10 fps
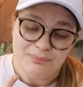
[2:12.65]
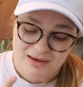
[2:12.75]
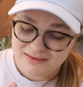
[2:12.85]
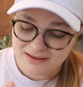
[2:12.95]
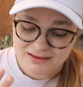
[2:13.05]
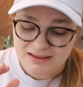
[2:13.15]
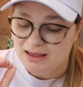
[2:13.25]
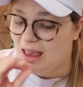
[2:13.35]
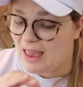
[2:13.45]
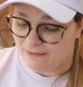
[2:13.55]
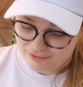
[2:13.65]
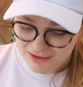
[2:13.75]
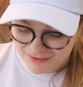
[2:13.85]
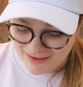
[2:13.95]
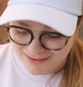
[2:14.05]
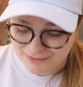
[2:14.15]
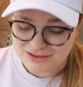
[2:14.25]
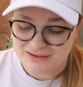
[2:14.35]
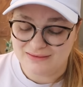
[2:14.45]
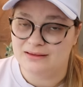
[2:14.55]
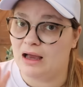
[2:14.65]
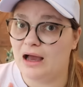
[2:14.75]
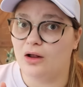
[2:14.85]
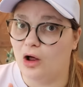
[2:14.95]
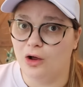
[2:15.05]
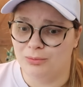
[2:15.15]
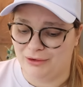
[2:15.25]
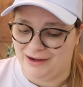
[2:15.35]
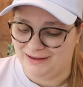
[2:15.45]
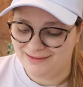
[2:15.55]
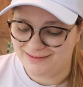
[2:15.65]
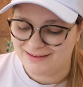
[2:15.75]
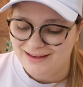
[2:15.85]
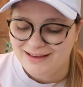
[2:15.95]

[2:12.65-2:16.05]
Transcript: basically everything, which is not all brands.